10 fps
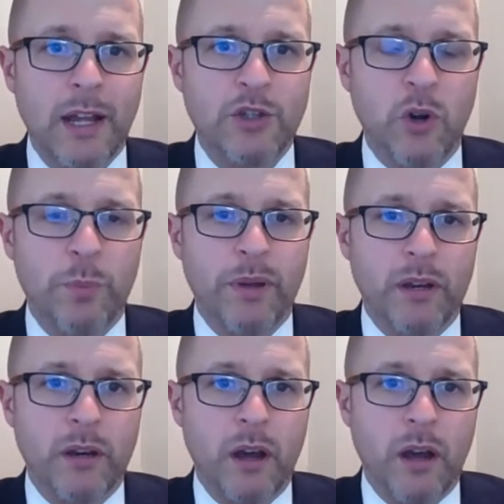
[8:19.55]
It's
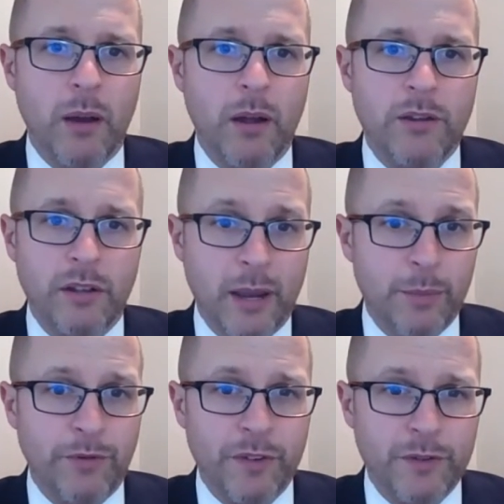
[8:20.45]
open uh, until
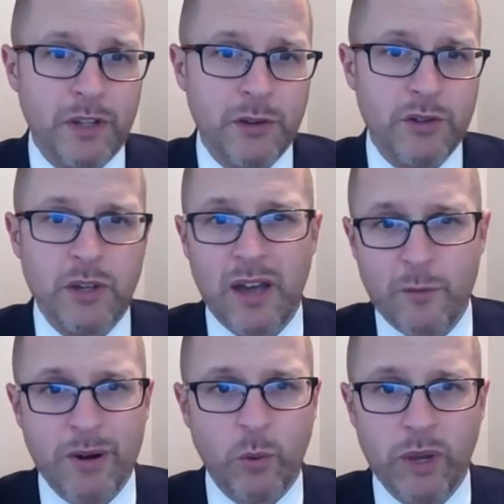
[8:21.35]
April 15th, so you
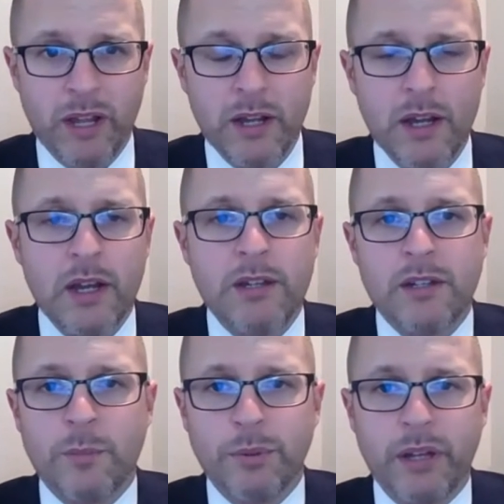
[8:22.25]
have about a week
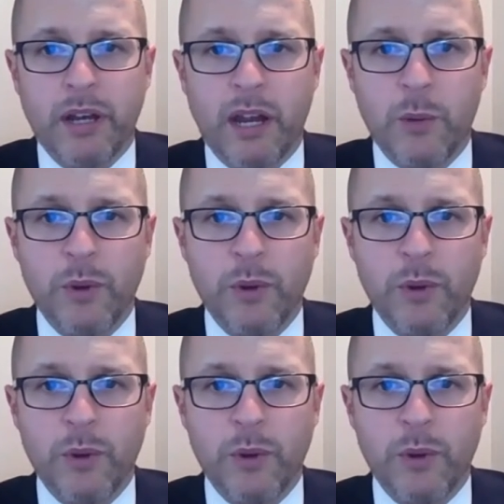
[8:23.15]
to complete it.